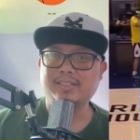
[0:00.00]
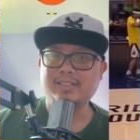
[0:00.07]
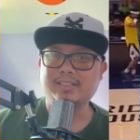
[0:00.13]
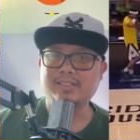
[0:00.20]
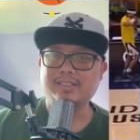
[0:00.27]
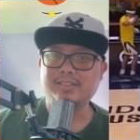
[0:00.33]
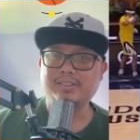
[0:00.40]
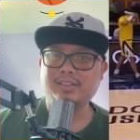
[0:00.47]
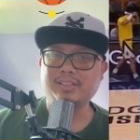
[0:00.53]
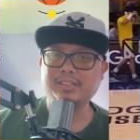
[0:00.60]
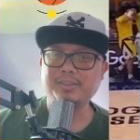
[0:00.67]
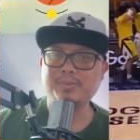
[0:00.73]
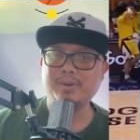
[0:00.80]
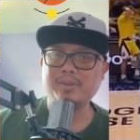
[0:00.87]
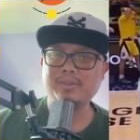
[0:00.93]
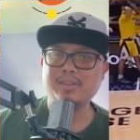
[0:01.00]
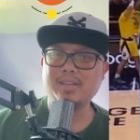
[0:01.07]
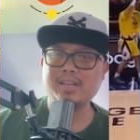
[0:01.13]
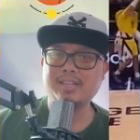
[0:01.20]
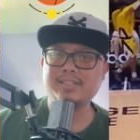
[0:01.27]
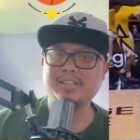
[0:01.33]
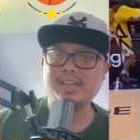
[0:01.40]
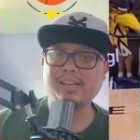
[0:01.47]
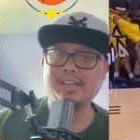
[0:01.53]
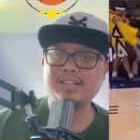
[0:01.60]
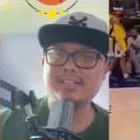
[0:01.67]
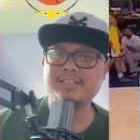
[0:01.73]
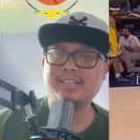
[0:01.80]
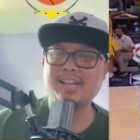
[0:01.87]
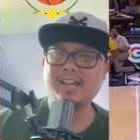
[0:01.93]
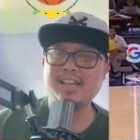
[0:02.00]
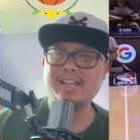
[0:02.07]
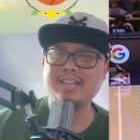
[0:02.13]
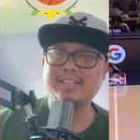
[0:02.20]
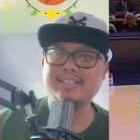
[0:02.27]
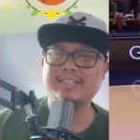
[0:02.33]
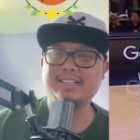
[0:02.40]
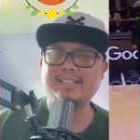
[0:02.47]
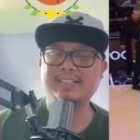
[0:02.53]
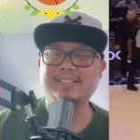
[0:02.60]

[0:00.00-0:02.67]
here for Indiana. Time to